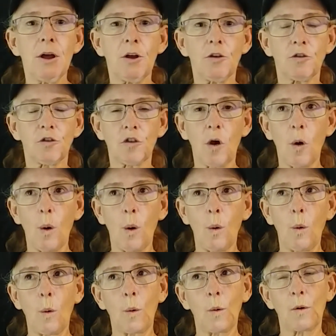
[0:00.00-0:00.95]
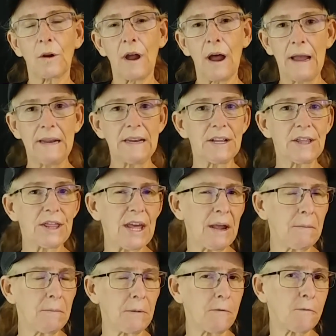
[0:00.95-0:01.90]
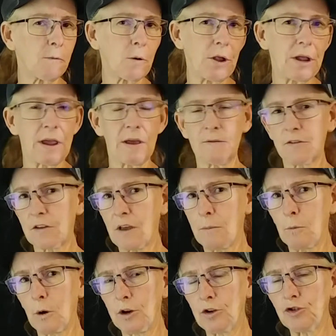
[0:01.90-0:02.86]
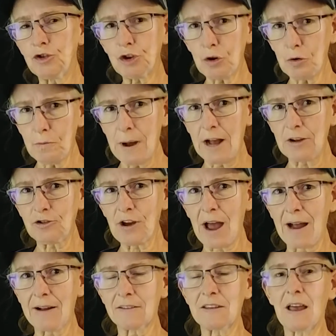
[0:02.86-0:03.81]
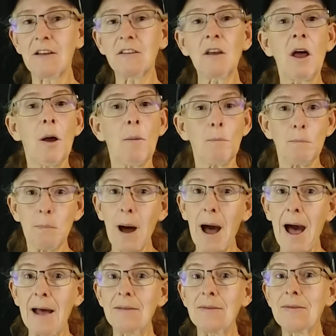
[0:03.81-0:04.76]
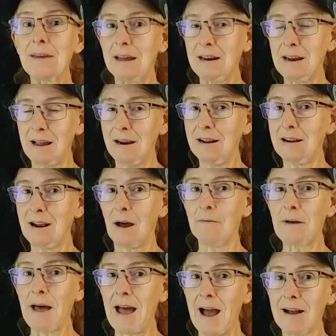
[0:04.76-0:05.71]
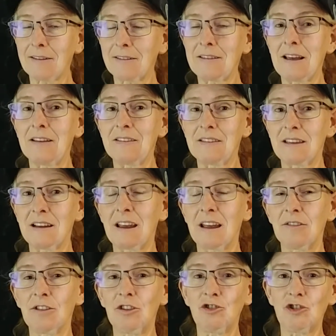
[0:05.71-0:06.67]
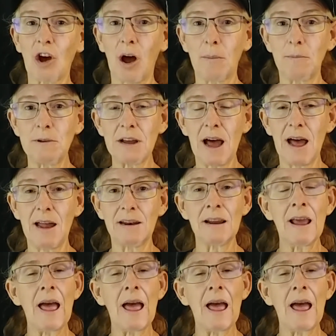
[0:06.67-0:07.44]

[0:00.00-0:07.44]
So kind of think before you give someone too much access, but they need enough access to get the job done.